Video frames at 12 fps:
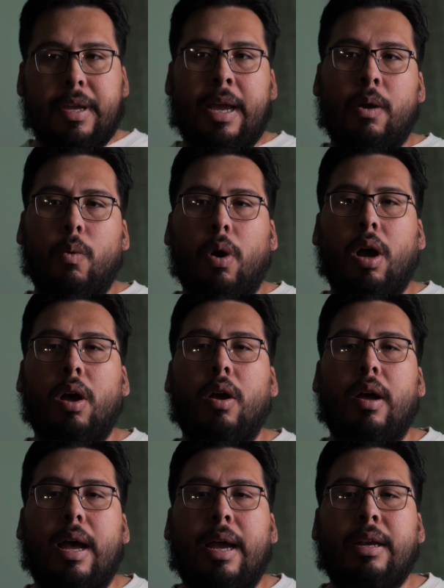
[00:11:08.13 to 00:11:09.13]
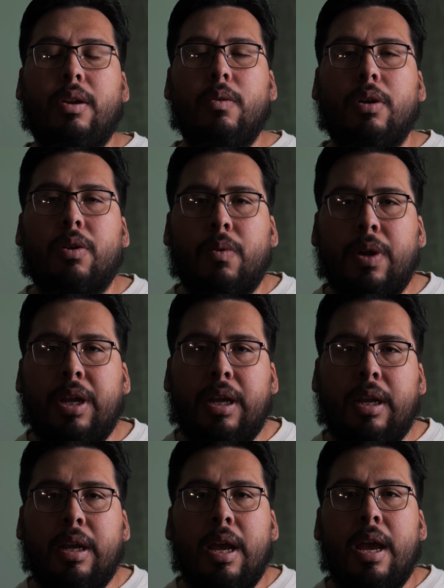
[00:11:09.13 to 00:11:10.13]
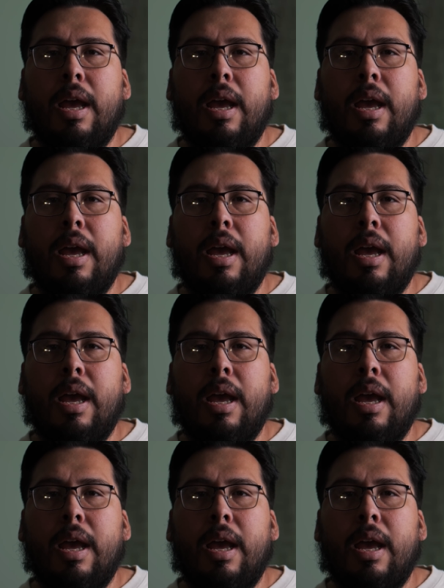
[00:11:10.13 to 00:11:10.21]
And while I do agree,